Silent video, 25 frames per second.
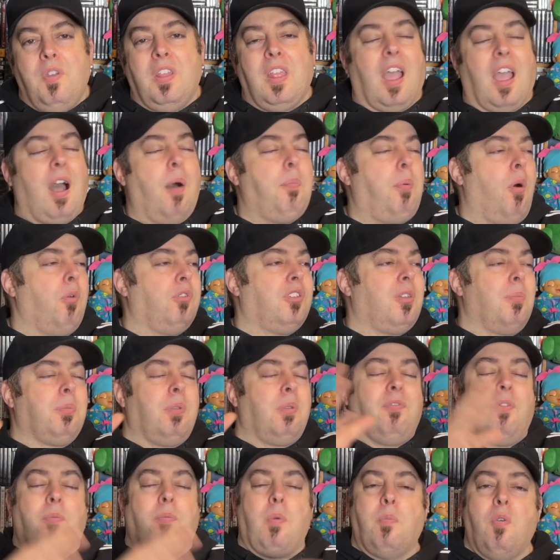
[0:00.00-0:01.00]
Like I'll post
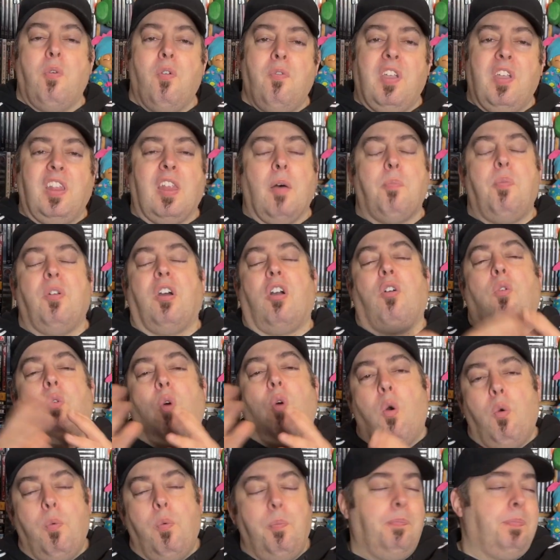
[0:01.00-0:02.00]
something from a movie and they'll put a
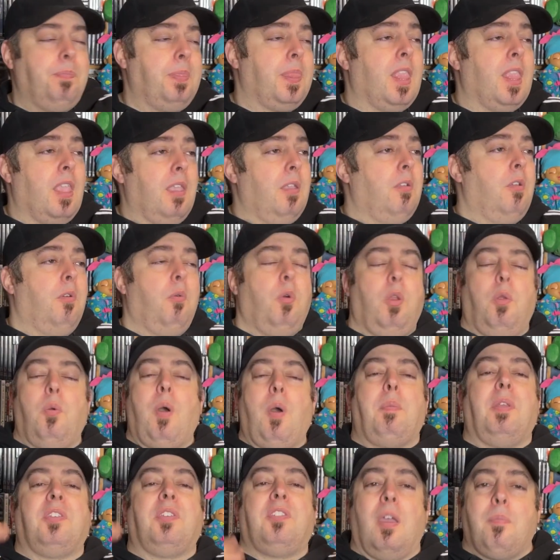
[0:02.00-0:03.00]
quote what do you
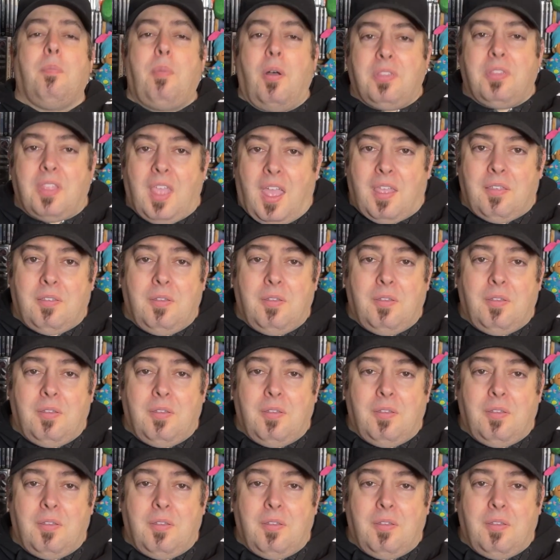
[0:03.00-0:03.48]
want me to say about that?